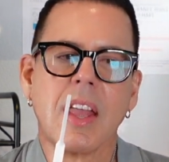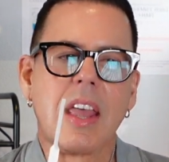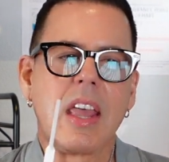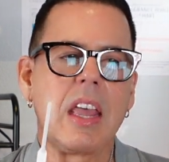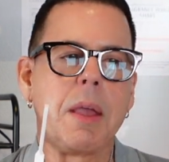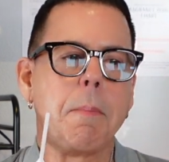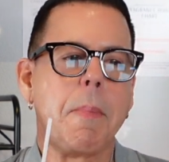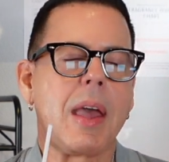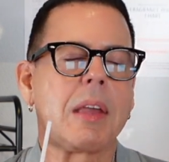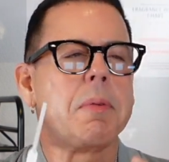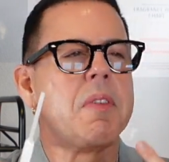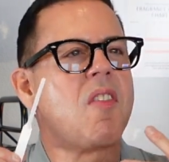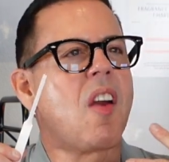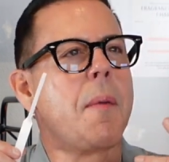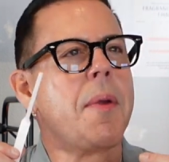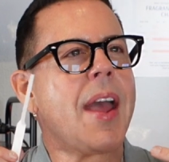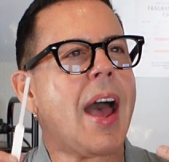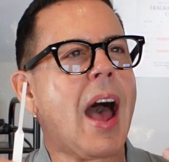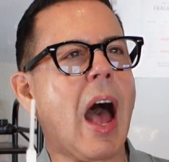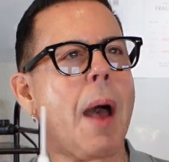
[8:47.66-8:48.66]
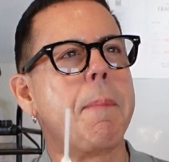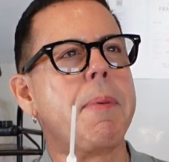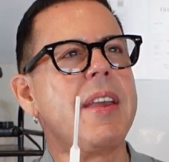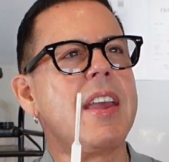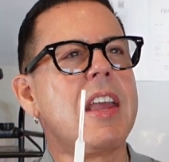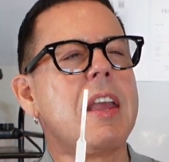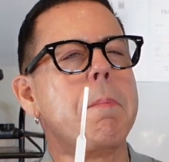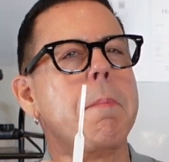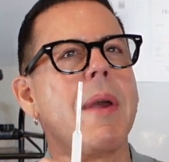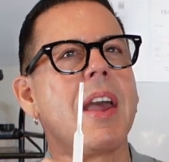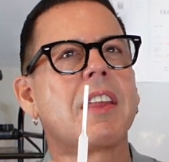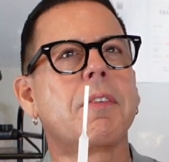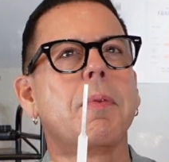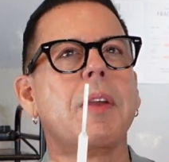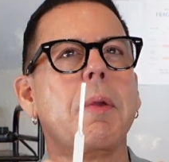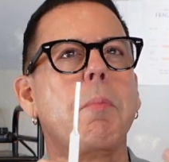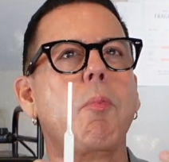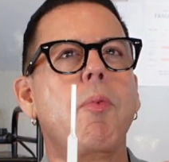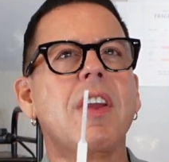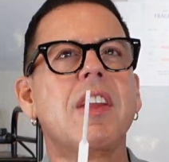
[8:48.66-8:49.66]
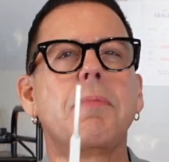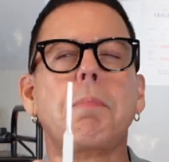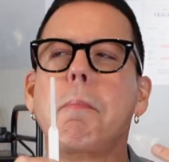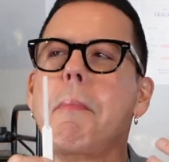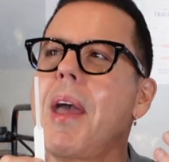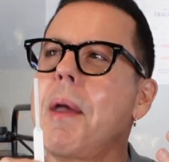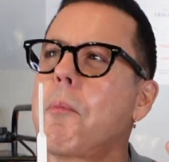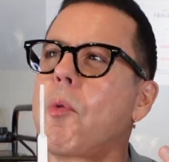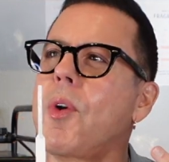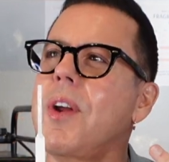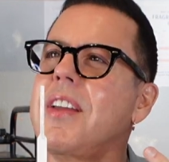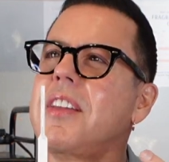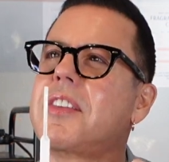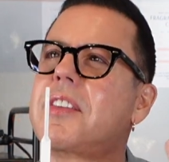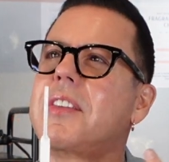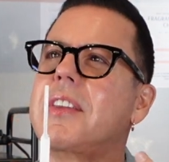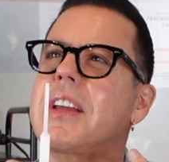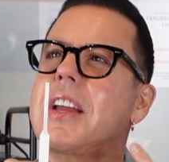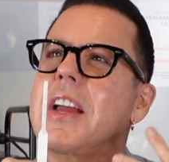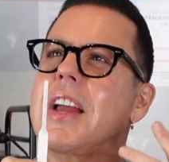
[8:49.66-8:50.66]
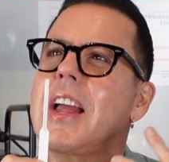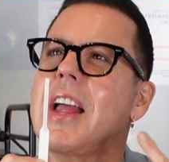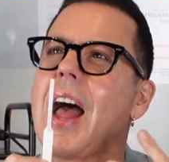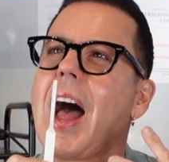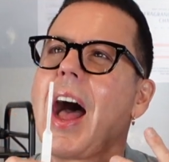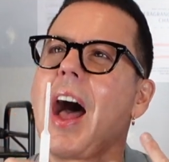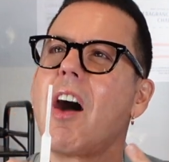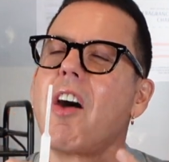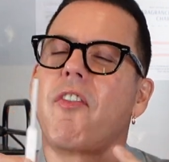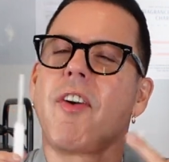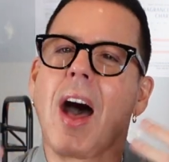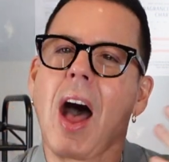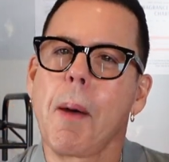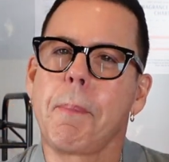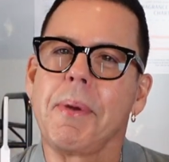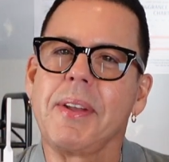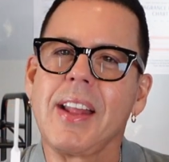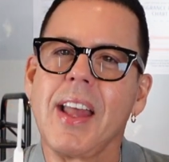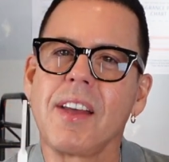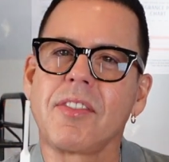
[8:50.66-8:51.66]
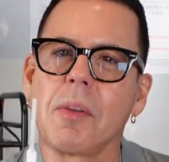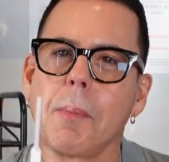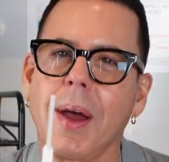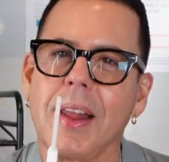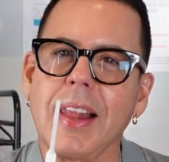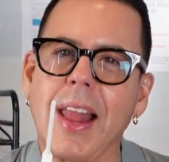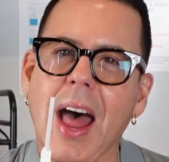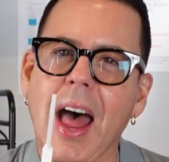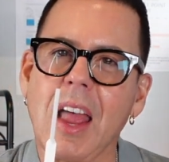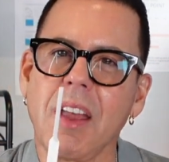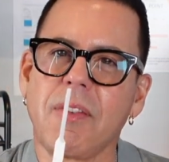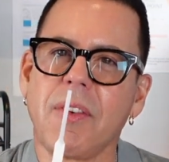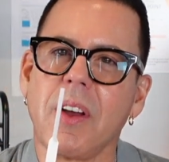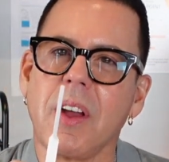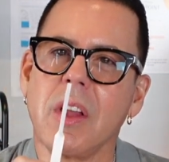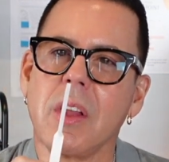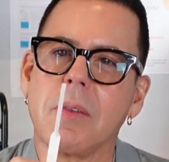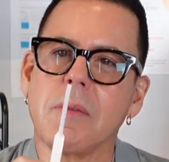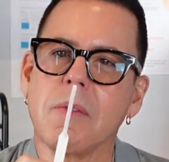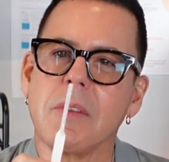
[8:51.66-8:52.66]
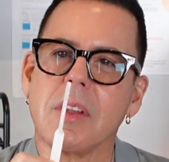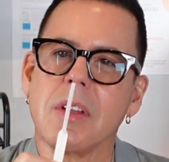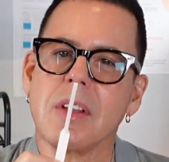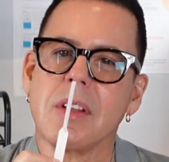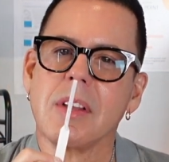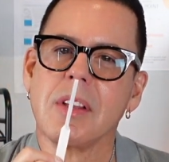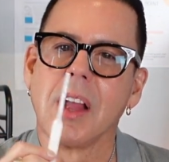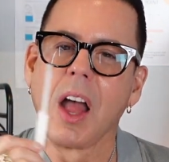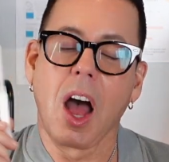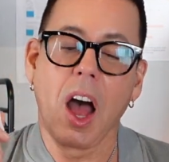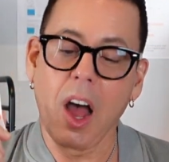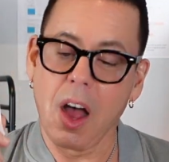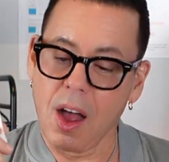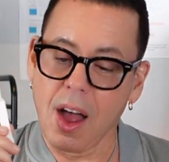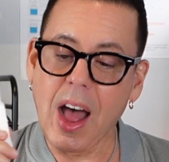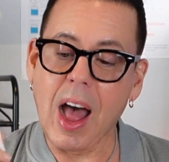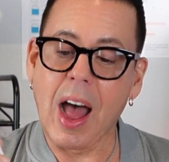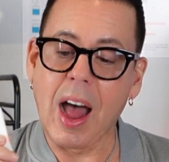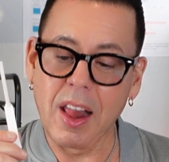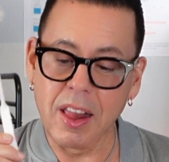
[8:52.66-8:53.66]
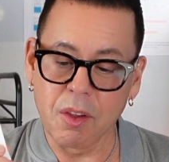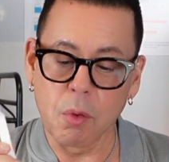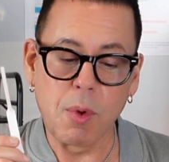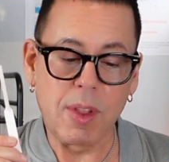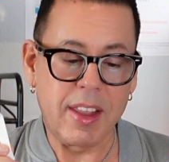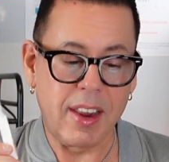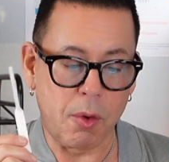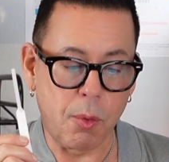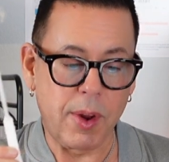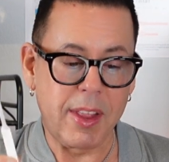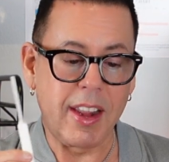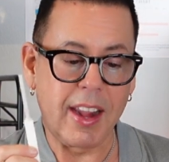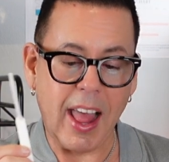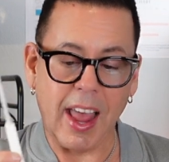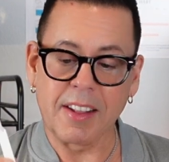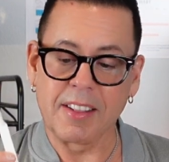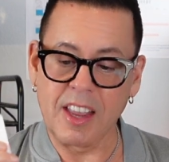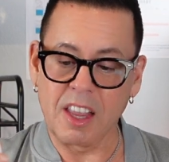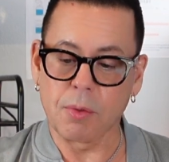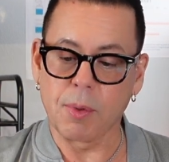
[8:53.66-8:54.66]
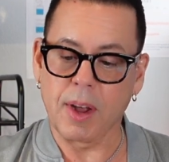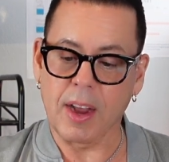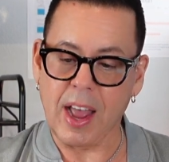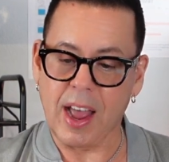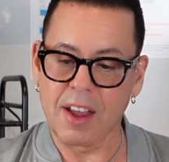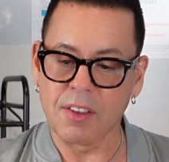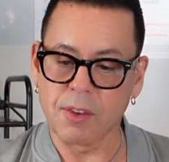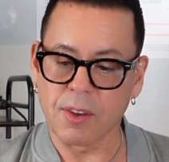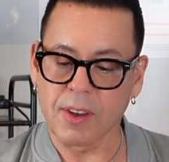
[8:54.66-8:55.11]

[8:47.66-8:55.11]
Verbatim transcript: It makes me very happy. It makes it brings memories uh, of happiness in my life. I really, really like this one, guys.